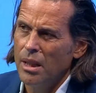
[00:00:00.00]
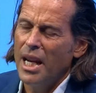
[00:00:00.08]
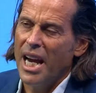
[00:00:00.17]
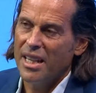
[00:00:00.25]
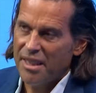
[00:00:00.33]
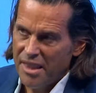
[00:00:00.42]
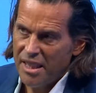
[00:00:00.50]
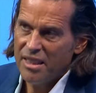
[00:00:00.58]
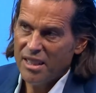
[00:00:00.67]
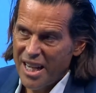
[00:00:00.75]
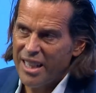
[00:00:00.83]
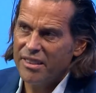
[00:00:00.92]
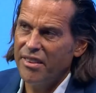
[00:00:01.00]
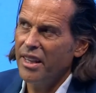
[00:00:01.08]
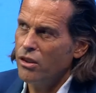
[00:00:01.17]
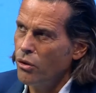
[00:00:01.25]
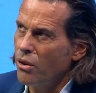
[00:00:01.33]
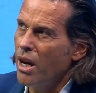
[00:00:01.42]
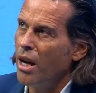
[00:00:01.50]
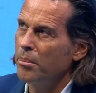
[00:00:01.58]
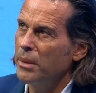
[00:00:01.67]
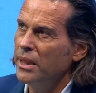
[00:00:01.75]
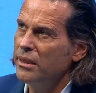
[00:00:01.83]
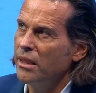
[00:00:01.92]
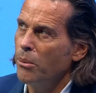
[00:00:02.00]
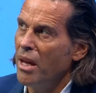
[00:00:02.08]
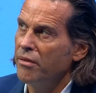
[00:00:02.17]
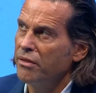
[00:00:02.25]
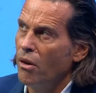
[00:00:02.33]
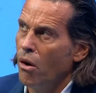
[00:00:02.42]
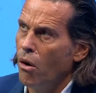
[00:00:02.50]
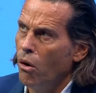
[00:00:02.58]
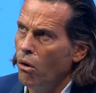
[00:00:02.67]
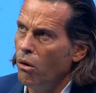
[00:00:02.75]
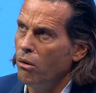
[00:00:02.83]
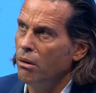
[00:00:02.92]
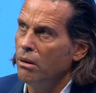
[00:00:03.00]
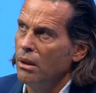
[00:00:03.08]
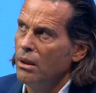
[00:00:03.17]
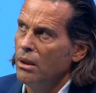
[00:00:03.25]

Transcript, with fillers: And I think the next thing to come is, and we have all